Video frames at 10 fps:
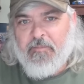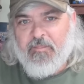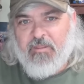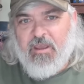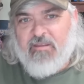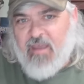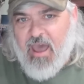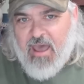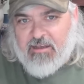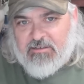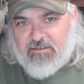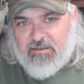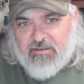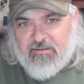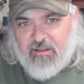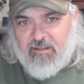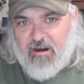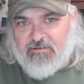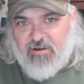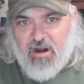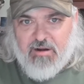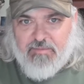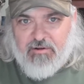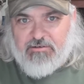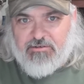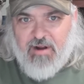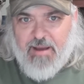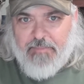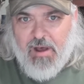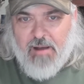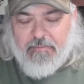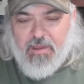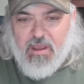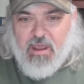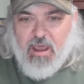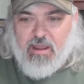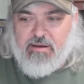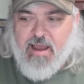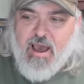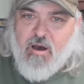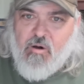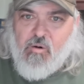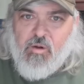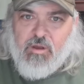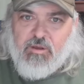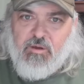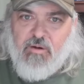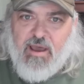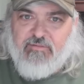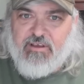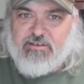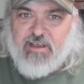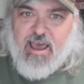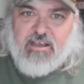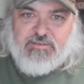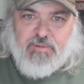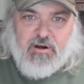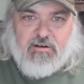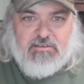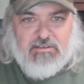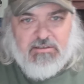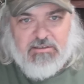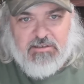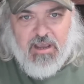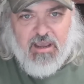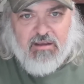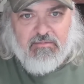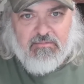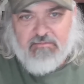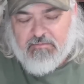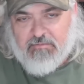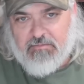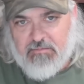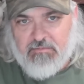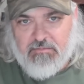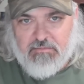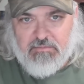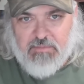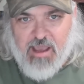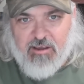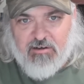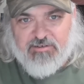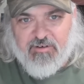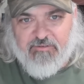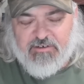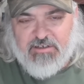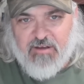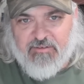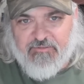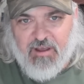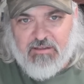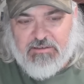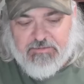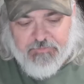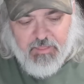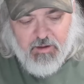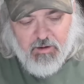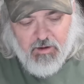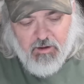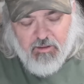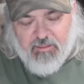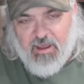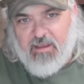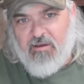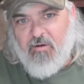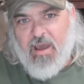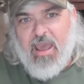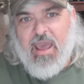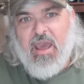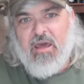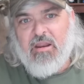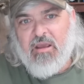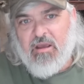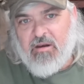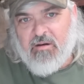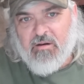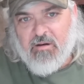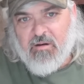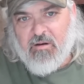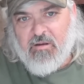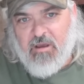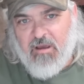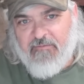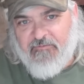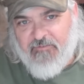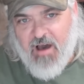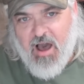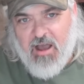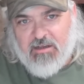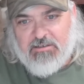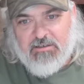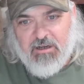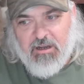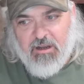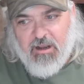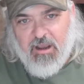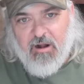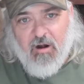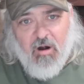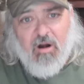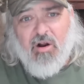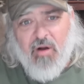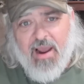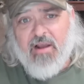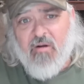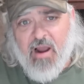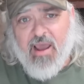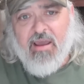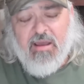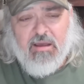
the test that they're trying to bootstrap up, and now you have these experts saying not useful for self defense. Then you add in Kim Foxx and her cray cray